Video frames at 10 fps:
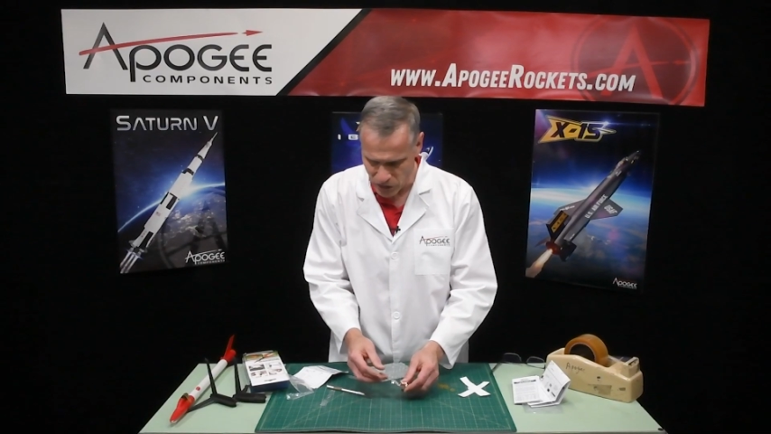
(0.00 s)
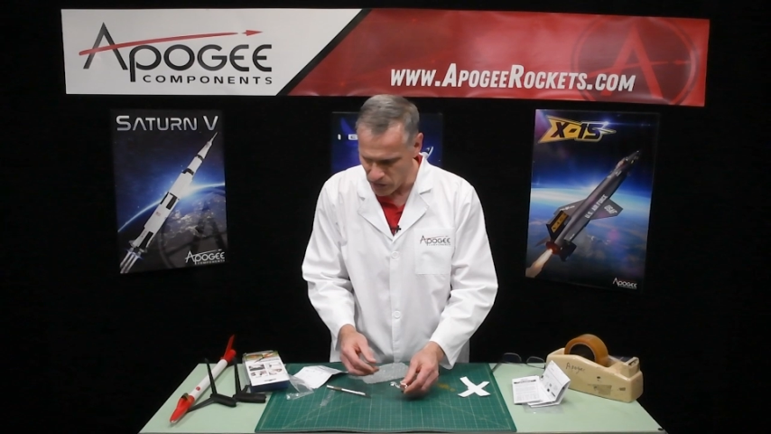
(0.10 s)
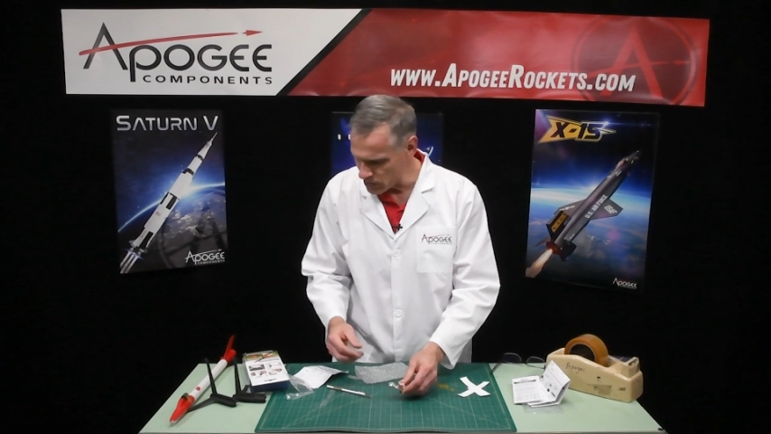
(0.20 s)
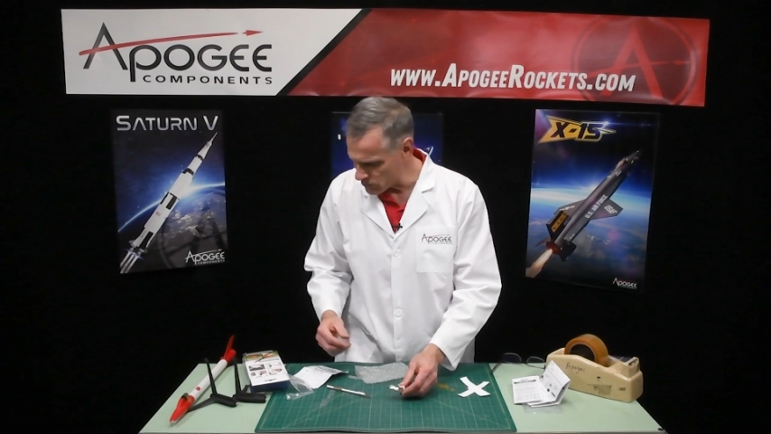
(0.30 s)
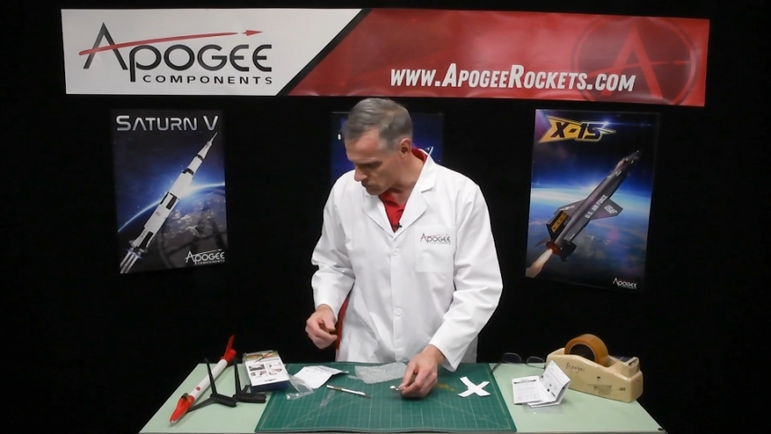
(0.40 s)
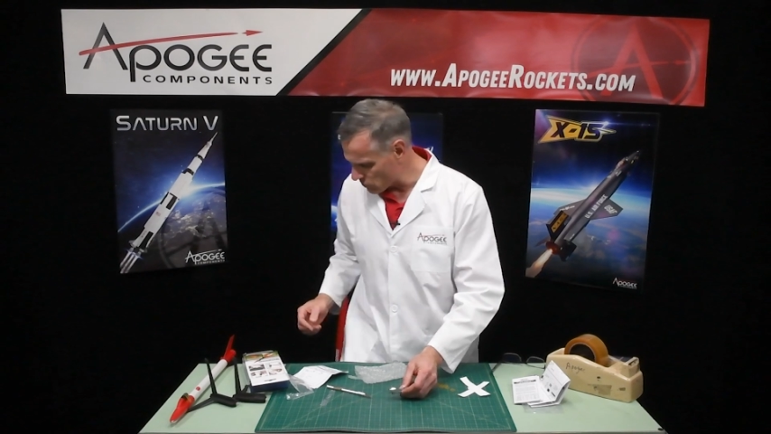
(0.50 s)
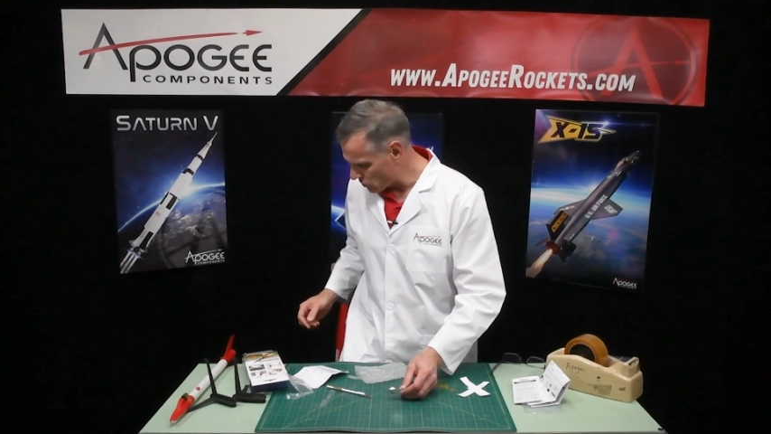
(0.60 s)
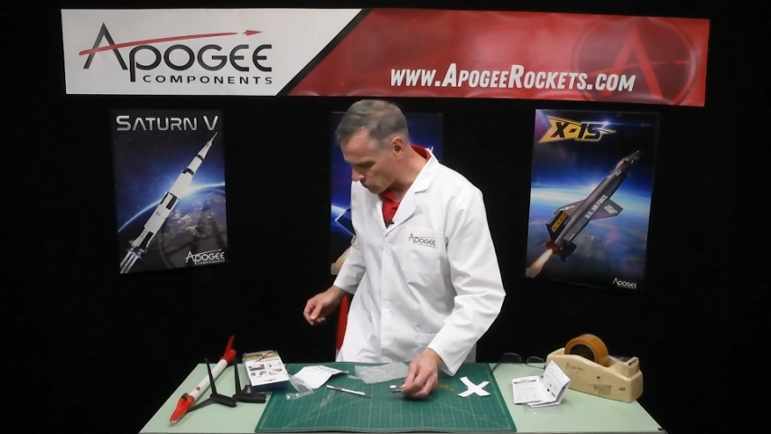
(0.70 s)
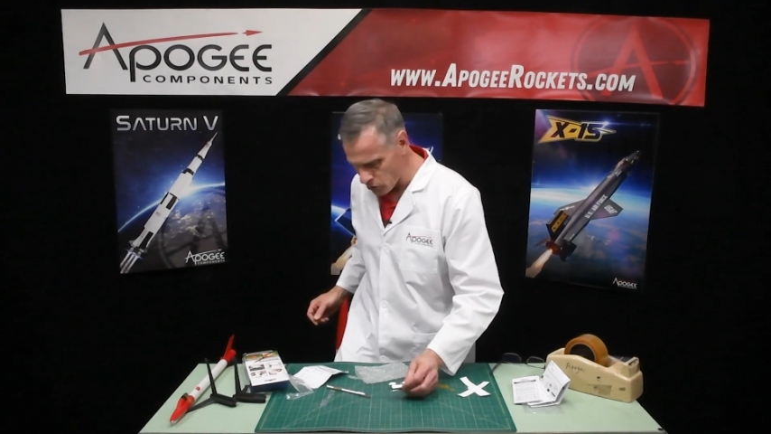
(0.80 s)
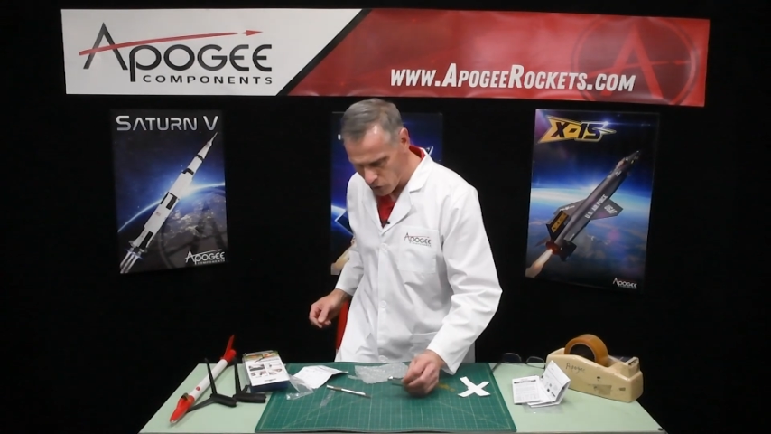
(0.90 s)
this
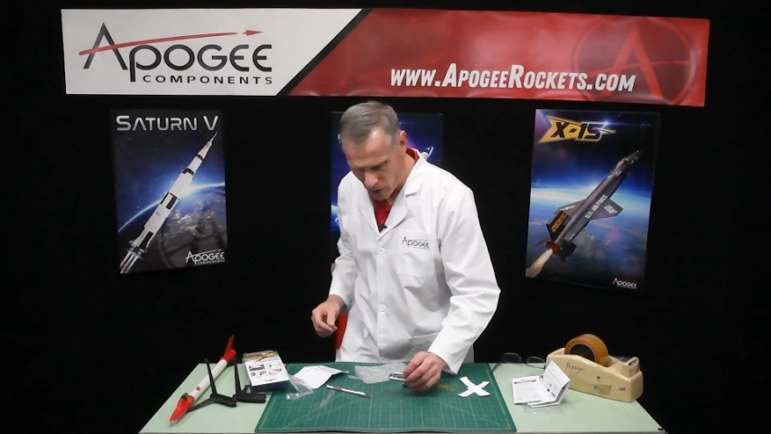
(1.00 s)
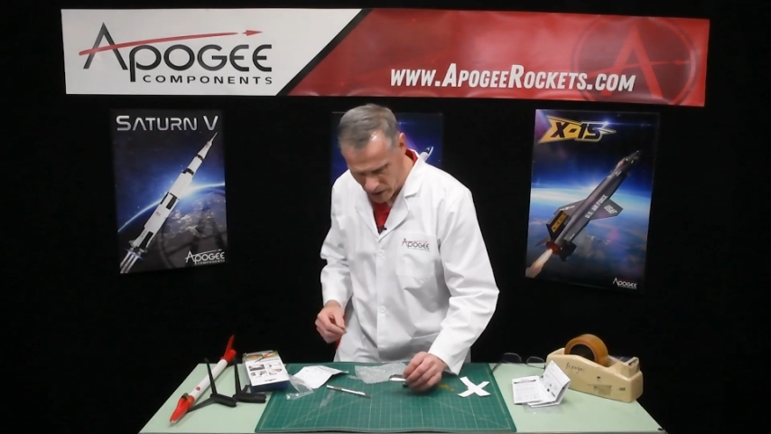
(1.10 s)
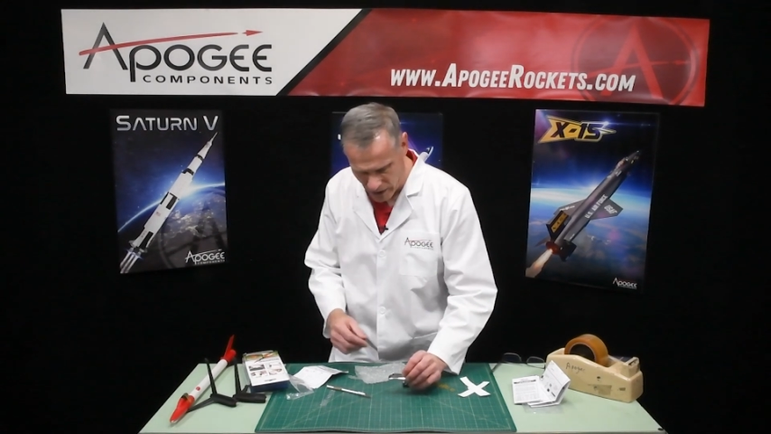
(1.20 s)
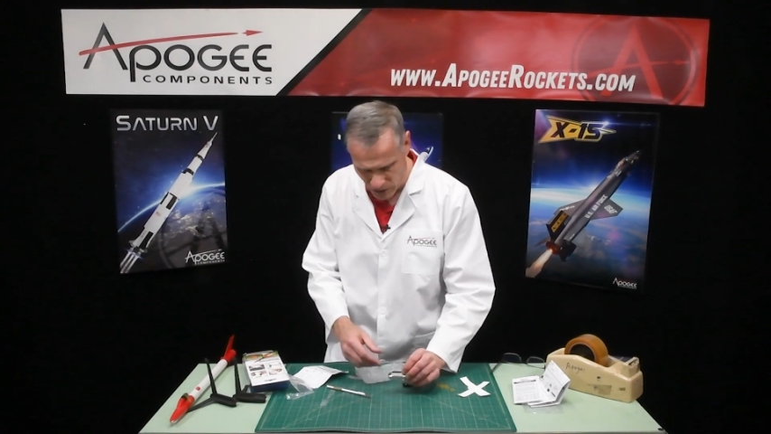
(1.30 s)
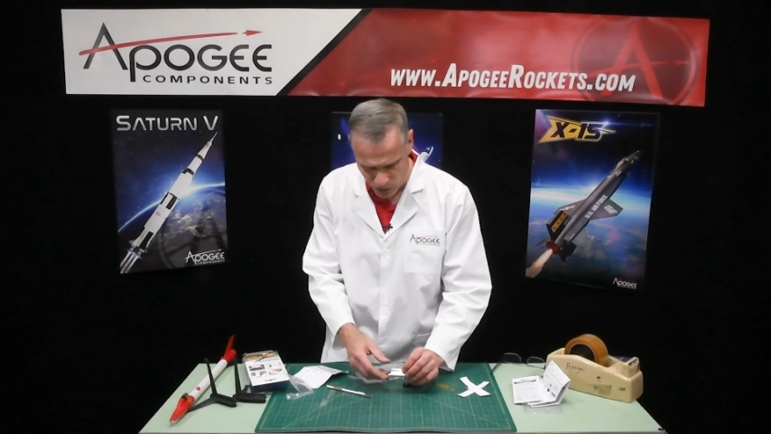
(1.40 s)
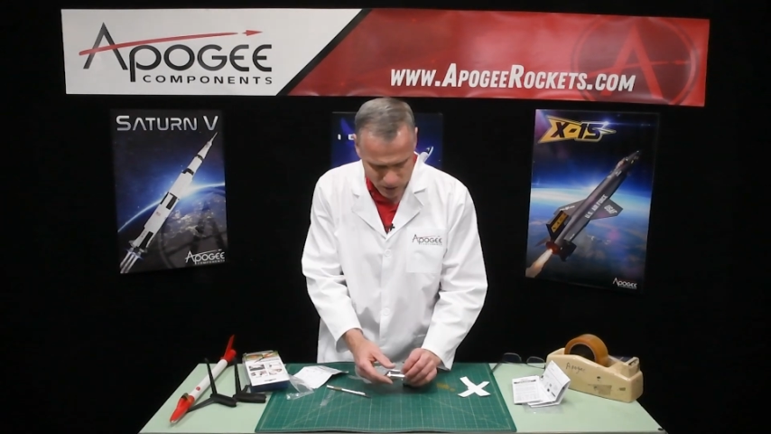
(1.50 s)
to go on the